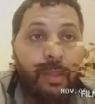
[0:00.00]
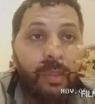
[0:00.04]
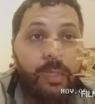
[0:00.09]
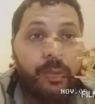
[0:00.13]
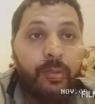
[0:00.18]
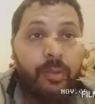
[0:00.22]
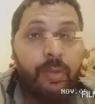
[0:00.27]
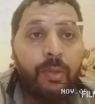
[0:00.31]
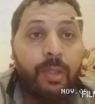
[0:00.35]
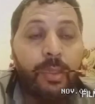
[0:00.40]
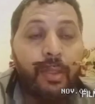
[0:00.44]

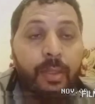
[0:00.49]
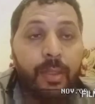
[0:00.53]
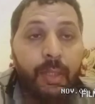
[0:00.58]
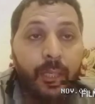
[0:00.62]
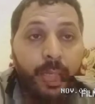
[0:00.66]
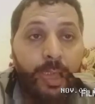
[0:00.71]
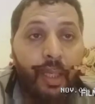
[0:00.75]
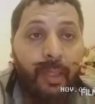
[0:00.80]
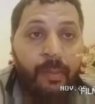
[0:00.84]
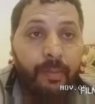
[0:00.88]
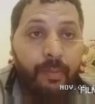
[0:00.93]
You need
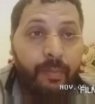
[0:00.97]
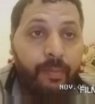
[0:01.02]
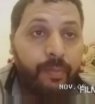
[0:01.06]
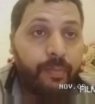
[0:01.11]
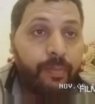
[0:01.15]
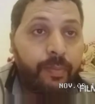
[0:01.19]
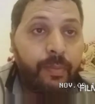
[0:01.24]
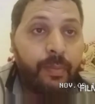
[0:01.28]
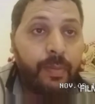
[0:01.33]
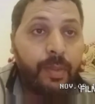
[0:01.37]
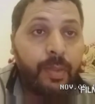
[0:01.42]
time
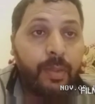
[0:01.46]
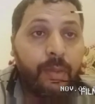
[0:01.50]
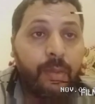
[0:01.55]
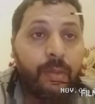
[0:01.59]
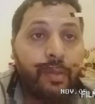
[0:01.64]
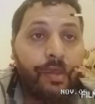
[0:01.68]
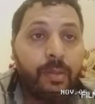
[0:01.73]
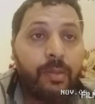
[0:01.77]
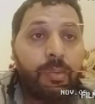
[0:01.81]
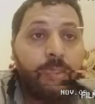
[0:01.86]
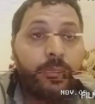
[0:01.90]

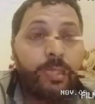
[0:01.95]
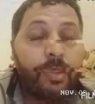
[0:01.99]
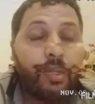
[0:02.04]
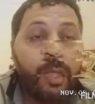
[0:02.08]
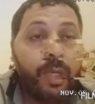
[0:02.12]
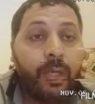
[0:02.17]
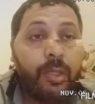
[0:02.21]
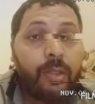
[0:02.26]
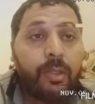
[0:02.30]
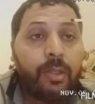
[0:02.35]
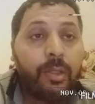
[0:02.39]
to
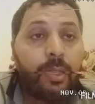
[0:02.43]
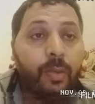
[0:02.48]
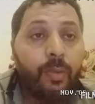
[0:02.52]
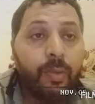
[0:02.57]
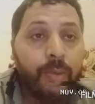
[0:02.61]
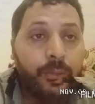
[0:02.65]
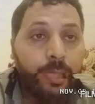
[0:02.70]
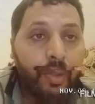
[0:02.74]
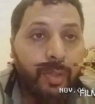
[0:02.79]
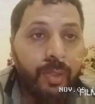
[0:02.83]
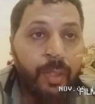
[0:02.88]
talk
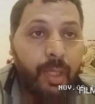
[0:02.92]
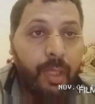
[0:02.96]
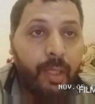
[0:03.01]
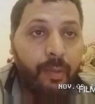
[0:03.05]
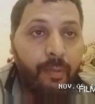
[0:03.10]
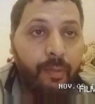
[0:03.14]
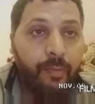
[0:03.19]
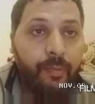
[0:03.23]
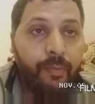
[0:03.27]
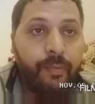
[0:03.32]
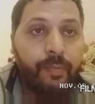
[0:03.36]
with
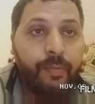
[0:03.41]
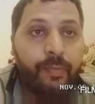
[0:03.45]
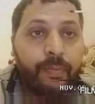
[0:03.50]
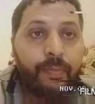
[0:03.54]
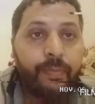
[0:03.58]
yourself,